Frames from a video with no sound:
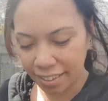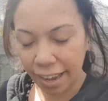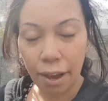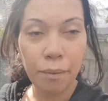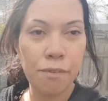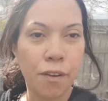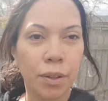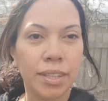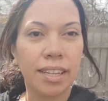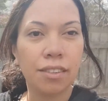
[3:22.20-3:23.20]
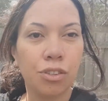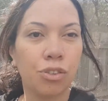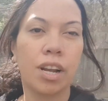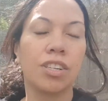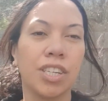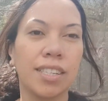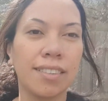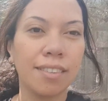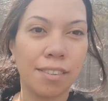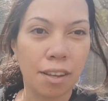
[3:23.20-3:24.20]
how we followed the
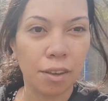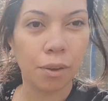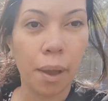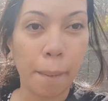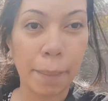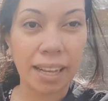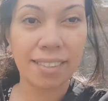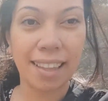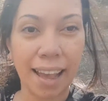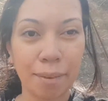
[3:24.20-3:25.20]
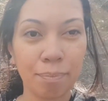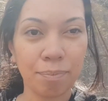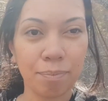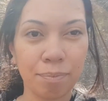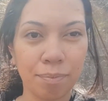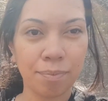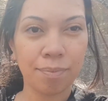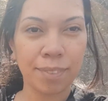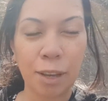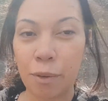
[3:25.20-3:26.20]
instructions to make slime?
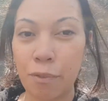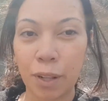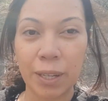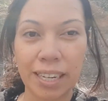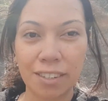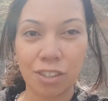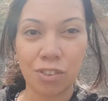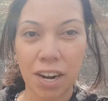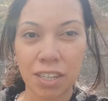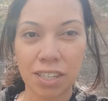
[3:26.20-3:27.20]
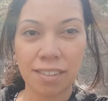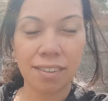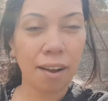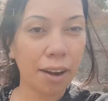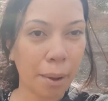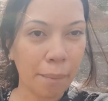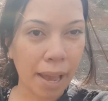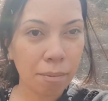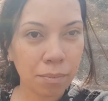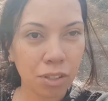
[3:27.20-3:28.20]
We followed instructions on our
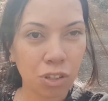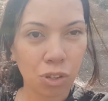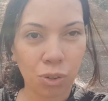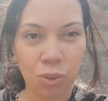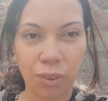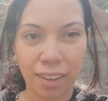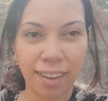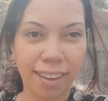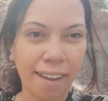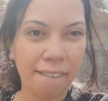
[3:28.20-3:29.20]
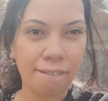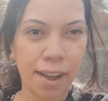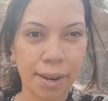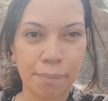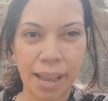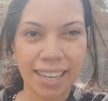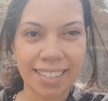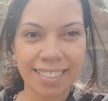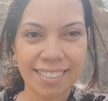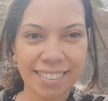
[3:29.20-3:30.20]
maps to find
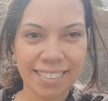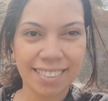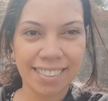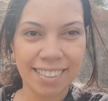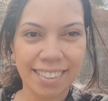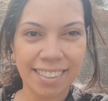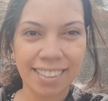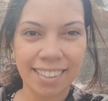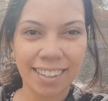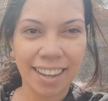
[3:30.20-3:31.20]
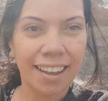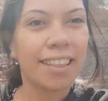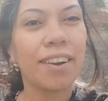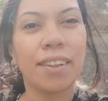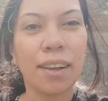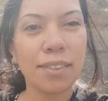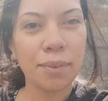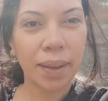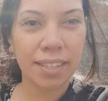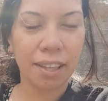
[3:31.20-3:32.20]
Mackers. There are lots
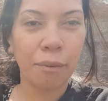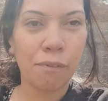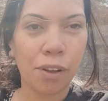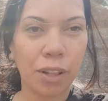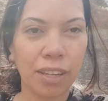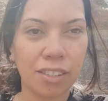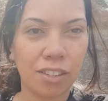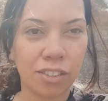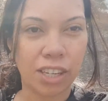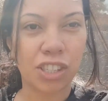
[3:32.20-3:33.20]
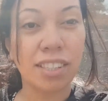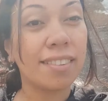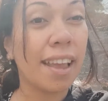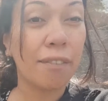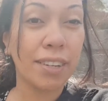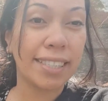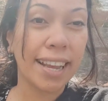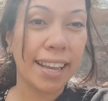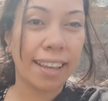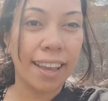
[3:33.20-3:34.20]
of ways that we follow instructions every
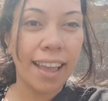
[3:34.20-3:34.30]
day.